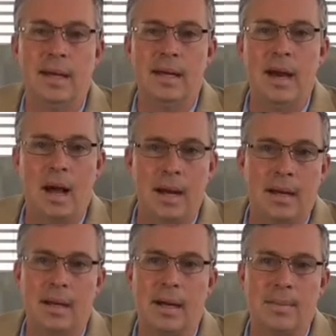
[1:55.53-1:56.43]
and
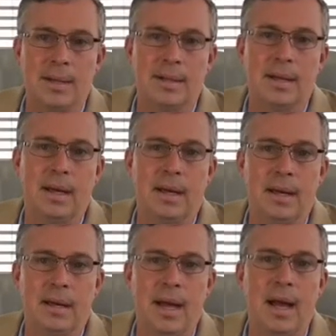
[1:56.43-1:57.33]
non-economic.
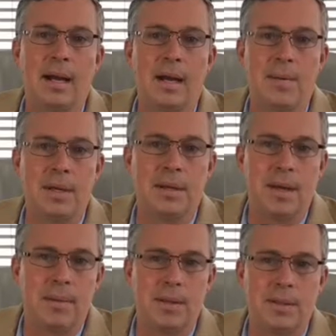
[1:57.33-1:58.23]
And economic
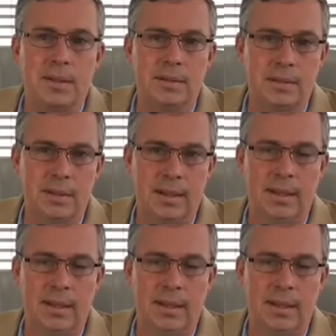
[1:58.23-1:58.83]
damages